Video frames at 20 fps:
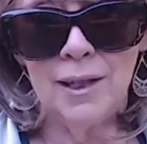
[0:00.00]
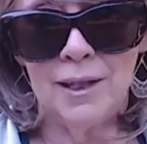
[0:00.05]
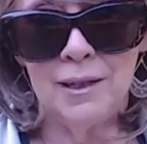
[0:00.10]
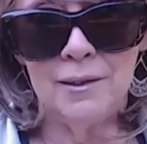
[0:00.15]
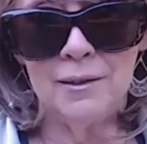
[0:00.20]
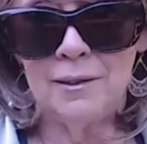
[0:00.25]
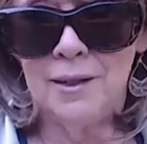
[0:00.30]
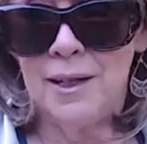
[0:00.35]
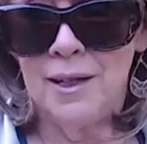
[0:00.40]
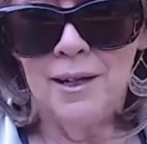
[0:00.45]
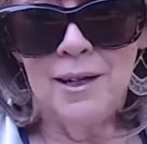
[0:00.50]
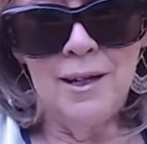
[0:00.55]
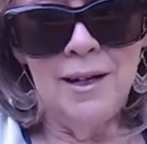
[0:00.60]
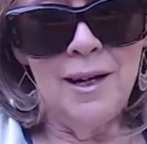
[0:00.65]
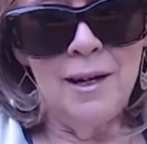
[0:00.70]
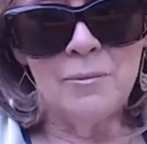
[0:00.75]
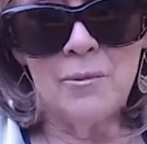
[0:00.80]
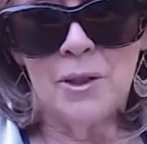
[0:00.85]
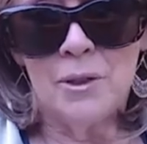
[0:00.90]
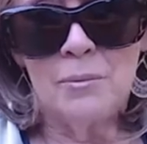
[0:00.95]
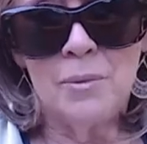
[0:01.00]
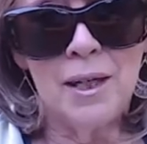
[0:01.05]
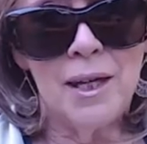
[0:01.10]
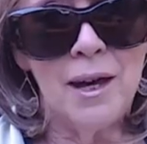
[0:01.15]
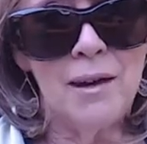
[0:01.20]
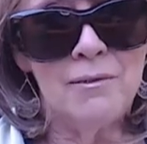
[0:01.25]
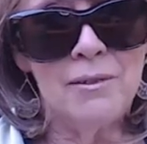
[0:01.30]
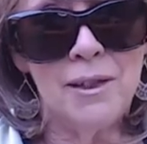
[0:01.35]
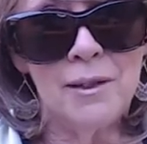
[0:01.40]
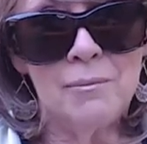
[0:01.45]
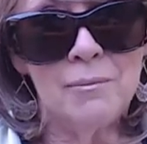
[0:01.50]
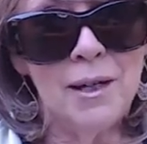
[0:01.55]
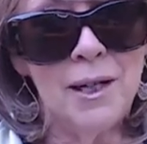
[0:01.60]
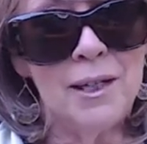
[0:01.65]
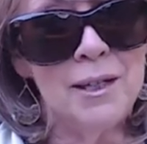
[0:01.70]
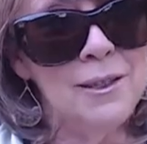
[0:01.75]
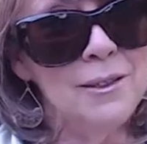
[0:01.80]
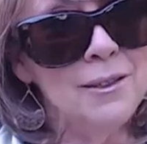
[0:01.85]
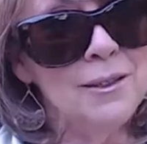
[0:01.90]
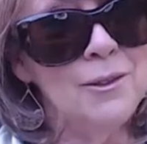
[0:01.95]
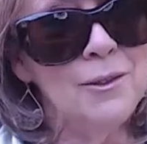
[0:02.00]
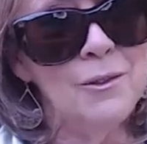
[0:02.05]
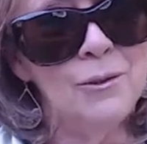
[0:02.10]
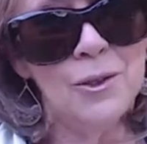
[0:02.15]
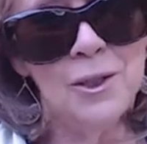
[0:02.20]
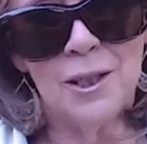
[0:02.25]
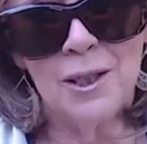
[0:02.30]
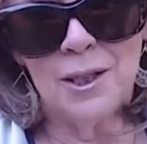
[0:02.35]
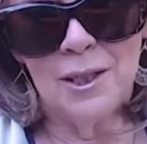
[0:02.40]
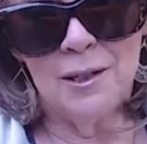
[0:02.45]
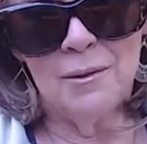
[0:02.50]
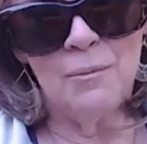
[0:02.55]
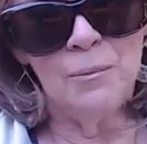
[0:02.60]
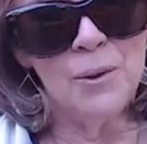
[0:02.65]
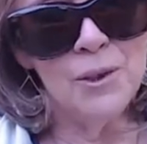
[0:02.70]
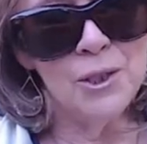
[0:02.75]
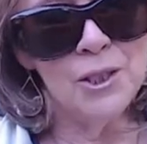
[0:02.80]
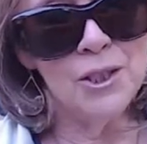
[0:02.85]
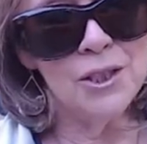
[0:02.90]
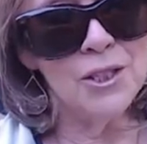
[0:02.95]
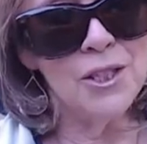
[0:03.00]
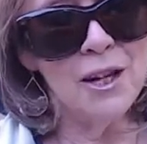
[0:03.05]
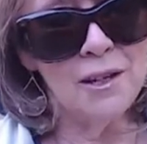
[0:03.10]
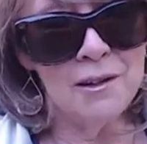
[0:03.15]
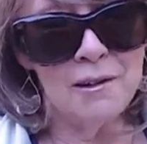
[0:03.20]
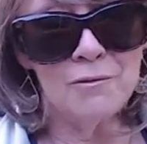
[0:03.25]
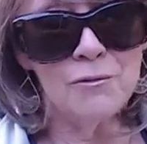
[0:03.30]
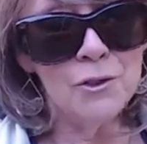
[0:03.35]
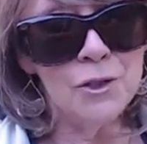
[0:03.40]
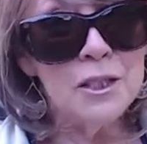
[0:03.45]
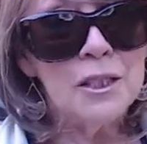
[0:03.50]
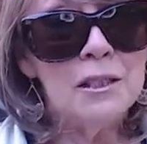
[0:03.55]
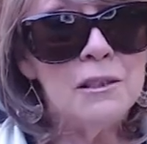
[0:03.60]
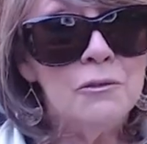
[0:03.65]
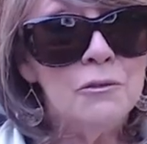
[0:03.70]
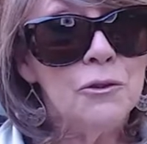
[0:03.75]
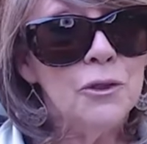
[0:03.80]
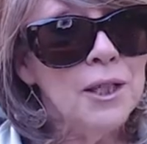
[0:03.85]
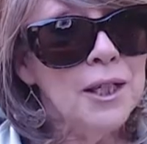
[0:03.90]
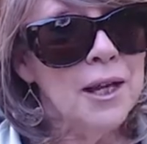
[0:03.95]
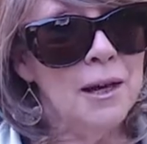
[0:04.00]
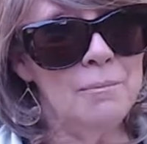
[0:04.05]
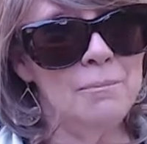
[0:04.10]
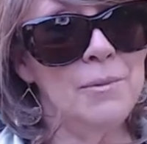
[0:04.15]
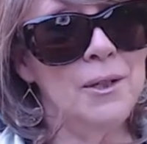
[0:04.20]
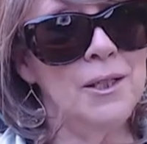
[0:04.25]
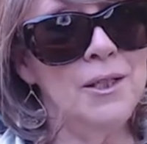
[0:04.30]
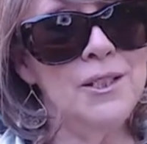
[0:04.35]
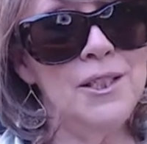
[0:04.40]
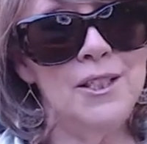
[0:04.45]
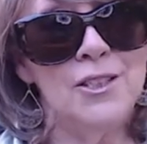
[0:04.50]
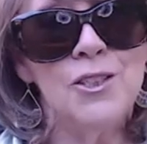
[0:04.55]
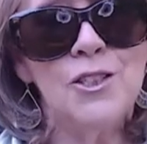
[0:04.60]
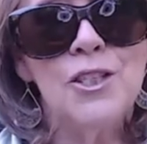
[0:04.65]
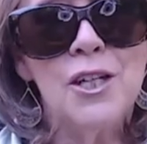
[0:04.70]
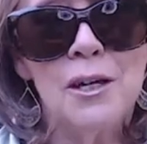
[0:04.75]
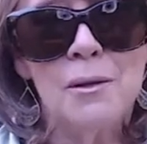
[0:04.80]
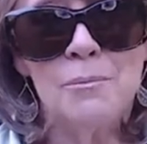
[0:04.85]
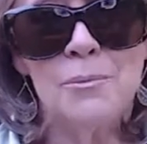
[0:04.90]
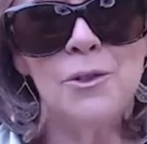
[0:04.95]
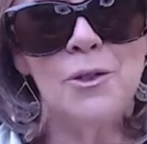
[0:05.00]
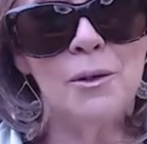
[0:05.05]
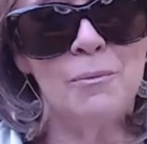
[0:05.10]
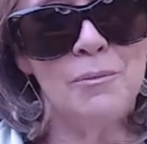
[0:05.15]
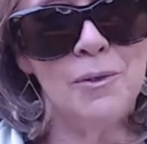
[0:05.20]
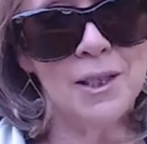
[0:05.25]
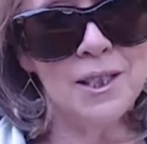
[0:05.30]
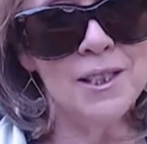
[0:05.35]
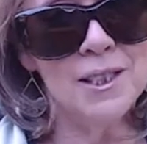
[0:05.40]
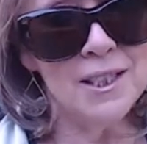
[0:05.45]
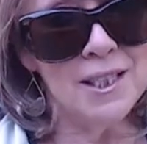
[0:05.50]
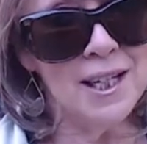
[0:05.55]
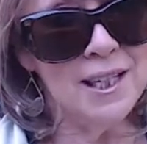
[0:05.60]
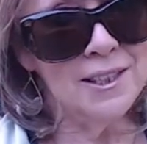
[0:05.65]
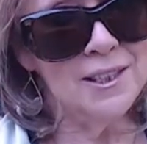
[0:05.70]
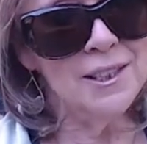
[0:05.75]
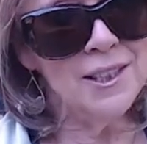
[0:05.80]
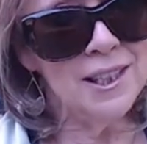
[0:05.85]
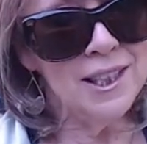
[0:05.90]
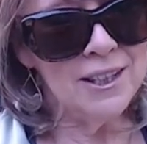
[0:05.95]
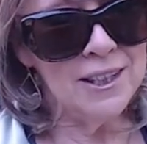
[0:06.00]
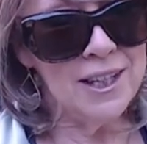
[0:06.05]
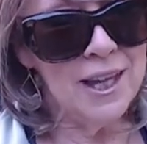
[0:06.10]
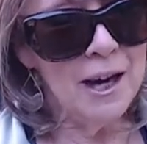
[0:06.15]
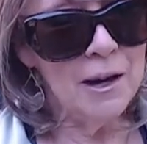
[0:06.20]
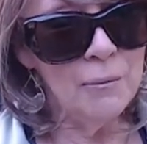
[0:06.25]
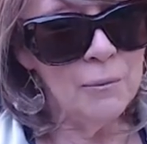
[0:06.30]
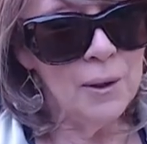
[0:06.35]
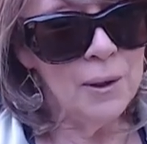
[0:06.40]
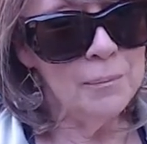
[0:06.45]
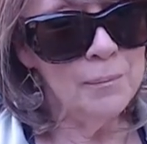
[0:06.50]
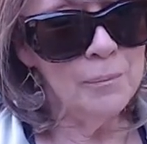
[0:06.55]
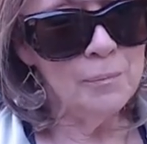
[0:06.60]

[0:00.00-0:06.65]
And I'm going to be having my yoga club, which is not out for delivery yet, but it did ship, so I'm excited to get that one.